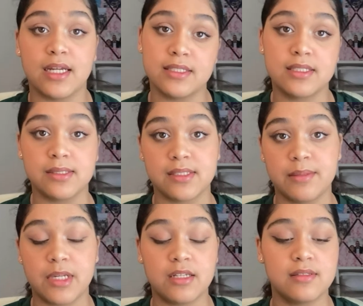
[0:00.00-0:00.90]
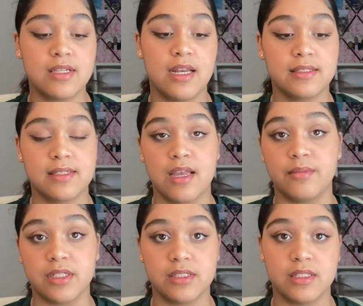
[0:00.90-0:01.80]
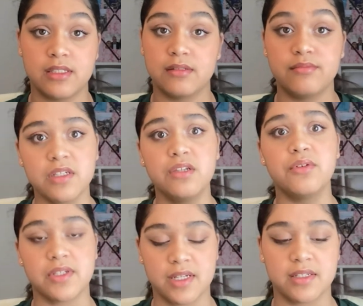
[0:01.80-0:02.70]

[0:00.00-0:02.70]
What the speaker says: still stayed at Sam because it's a unisex